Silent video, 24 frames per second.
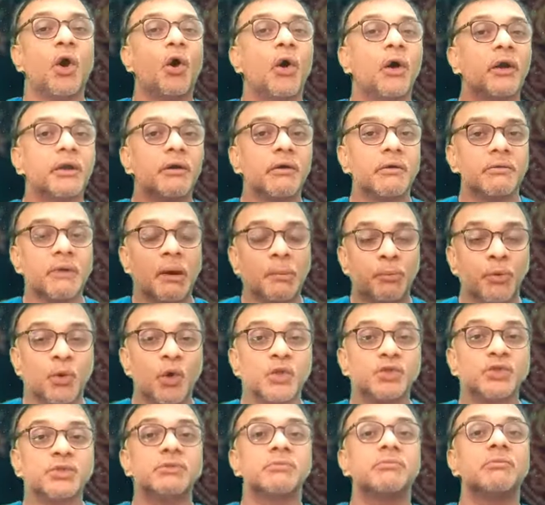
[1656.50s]
or a
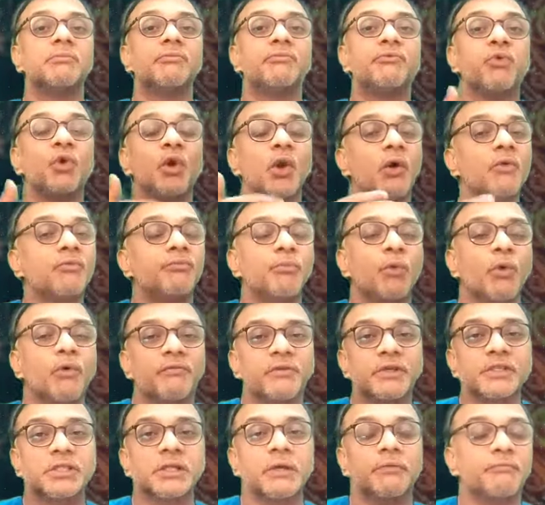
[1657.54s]
approach full of more
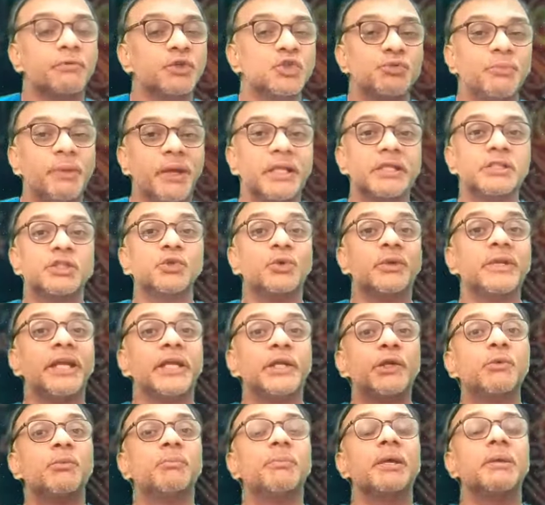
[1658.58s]
wisdom, which means you
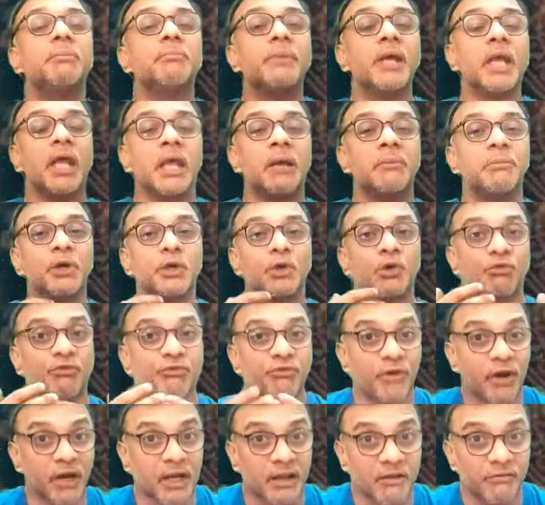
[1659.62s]
need to be able to
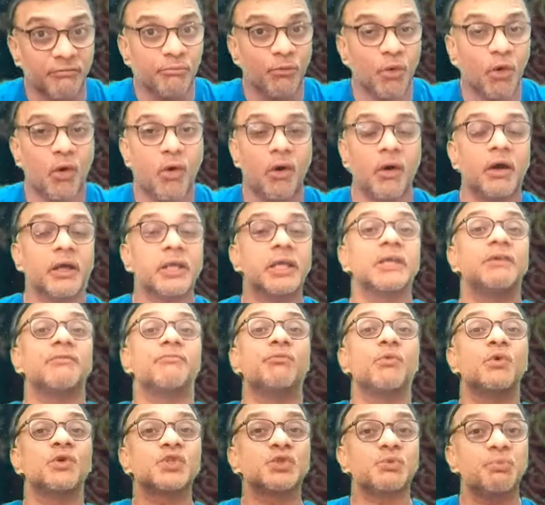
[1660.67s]
forgive more,
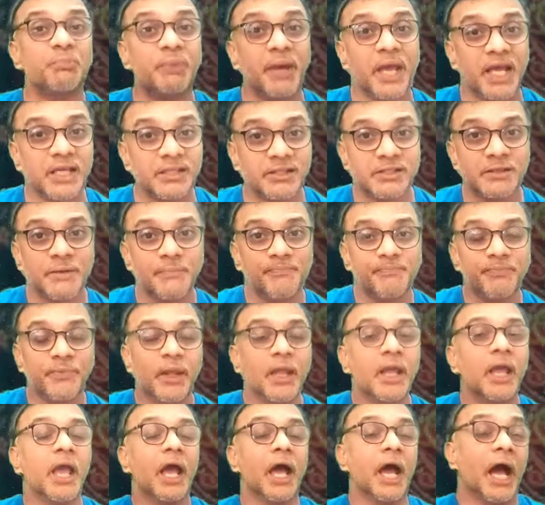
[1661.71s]
give more space,
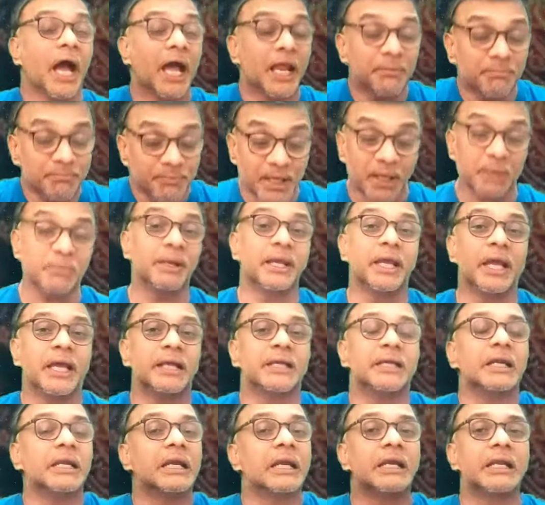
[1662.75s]
and maybe
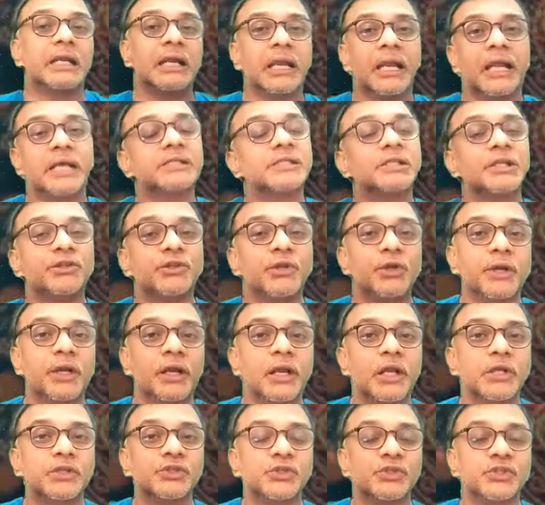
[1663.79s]
get a little less in the
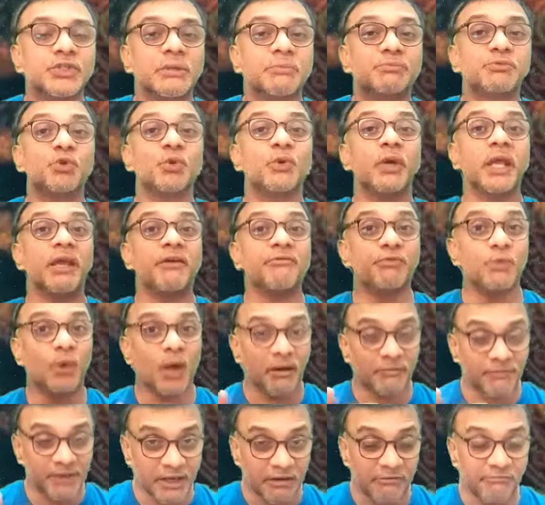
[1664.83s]
relationship. So if you
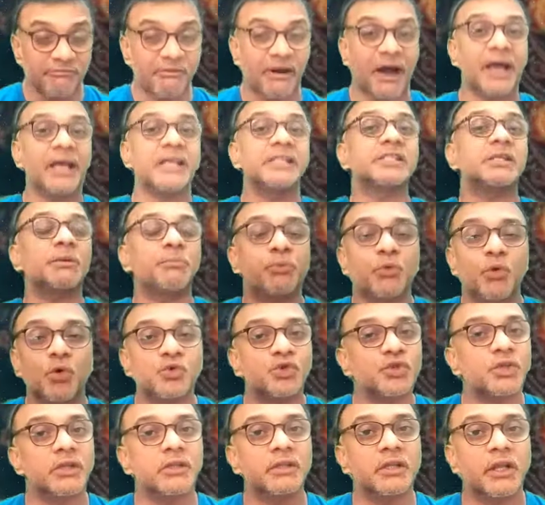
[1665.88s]
have that wise
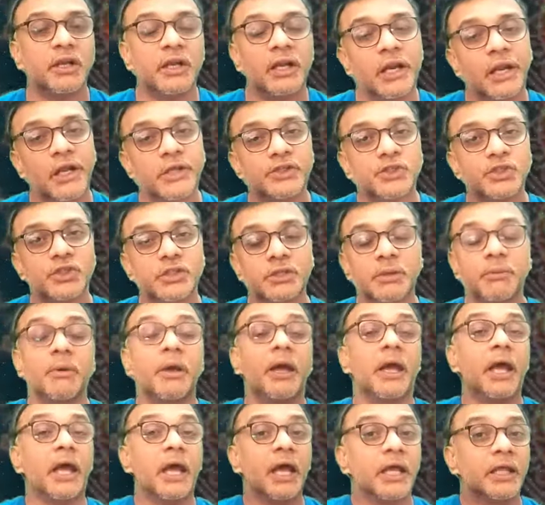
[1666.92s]
approach in the relationship,
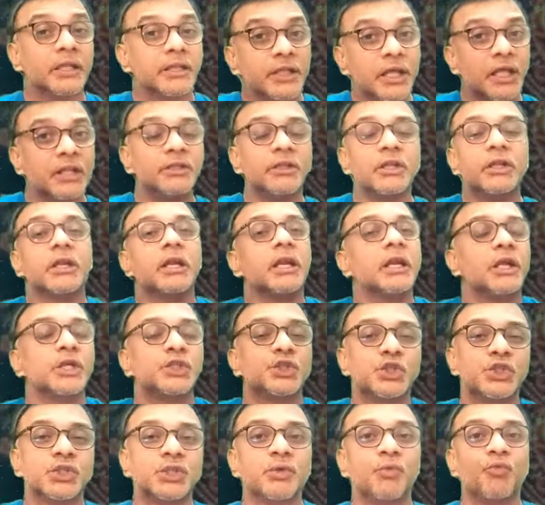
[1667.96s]
then the
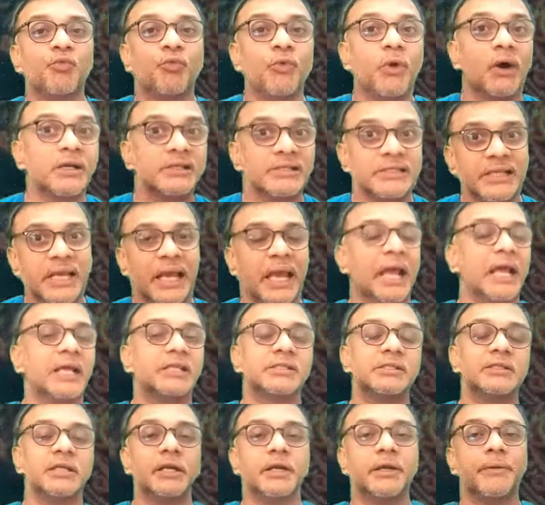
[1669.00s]
relationship works
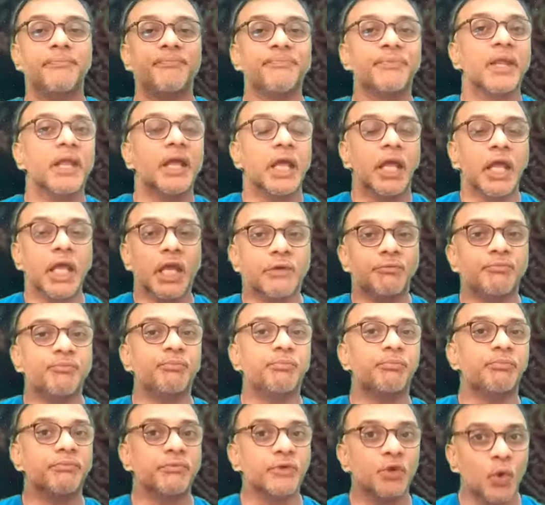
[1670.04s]
excellent. If
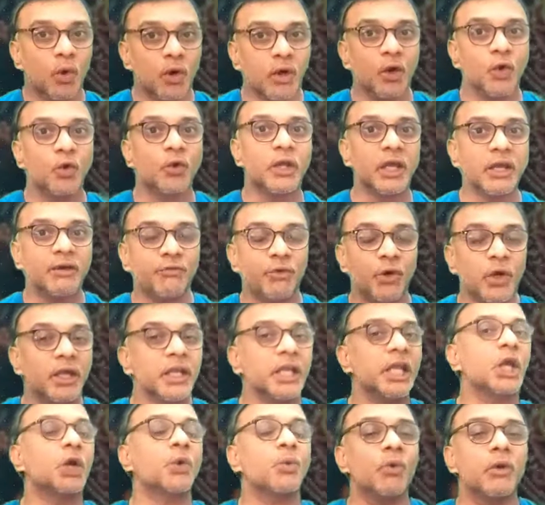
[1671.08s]
you are looking for
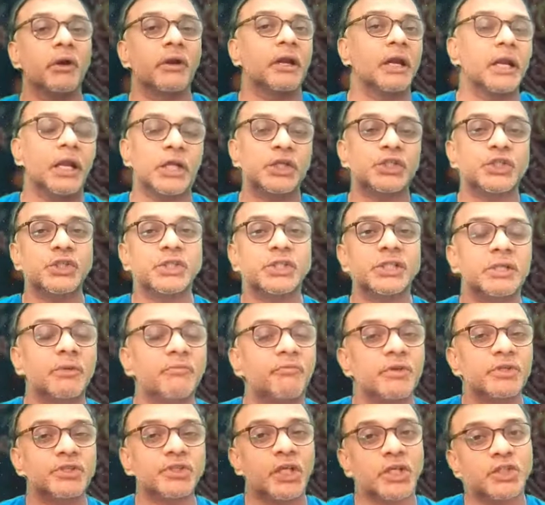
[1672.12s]
an equal relationship
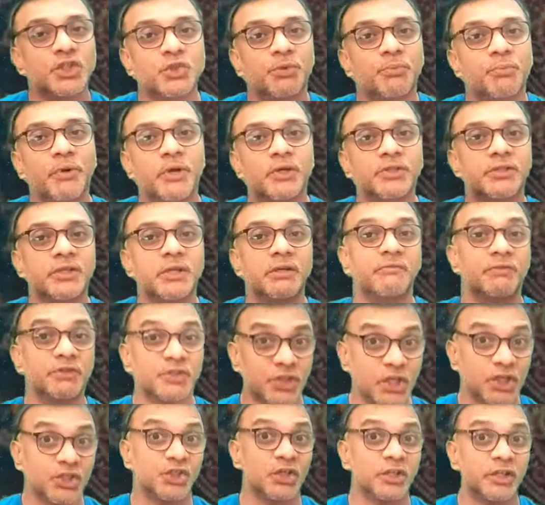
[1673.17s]
with such a person, with
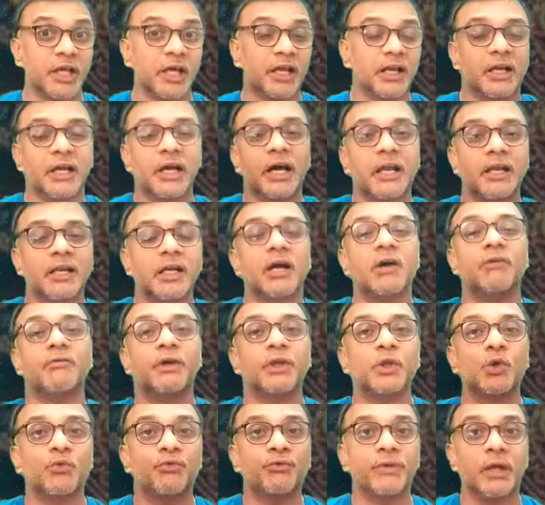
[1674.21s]
such a Dharakaraka,
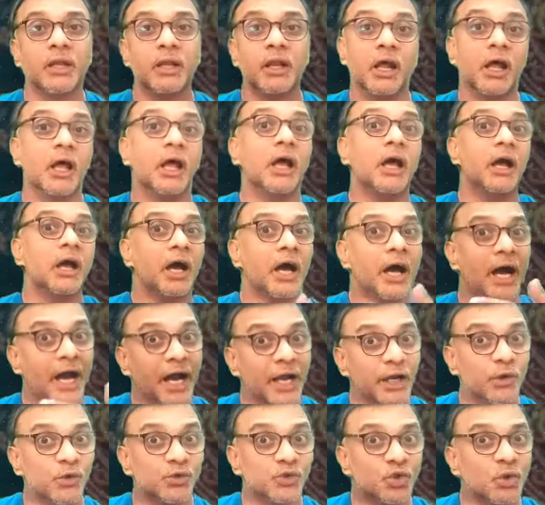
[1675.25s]
where you feel
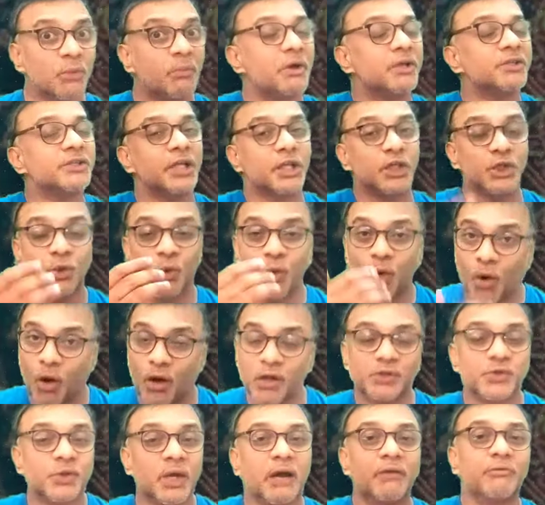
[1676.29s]
I do so much, then you
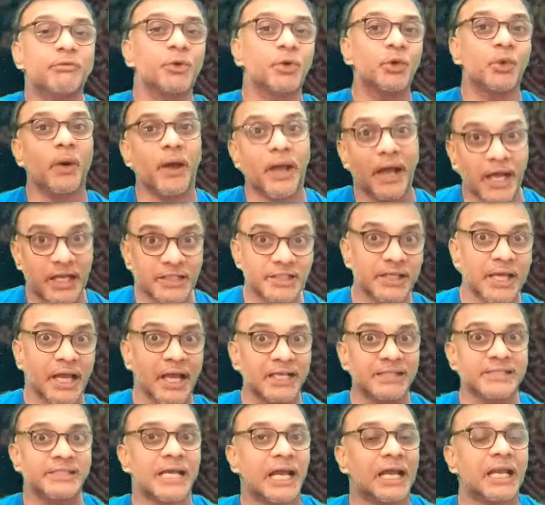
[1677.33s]
also have to do as
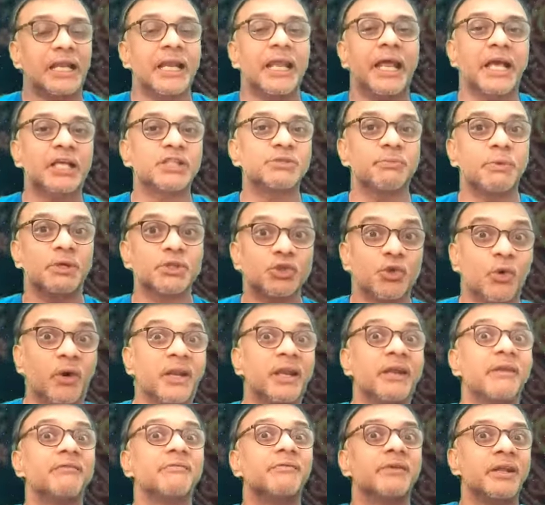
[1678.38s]
exactly as much,
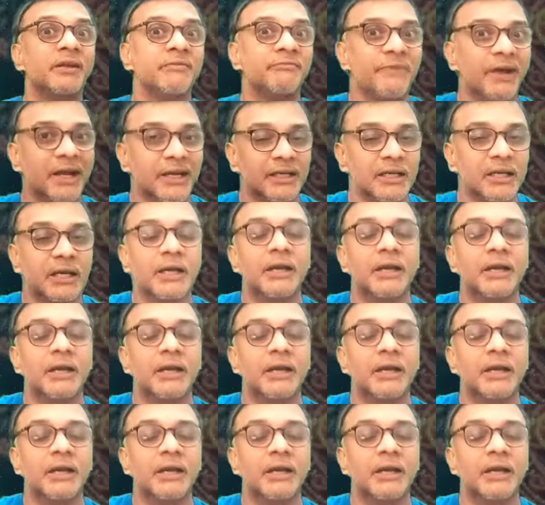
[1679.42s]
or in fact a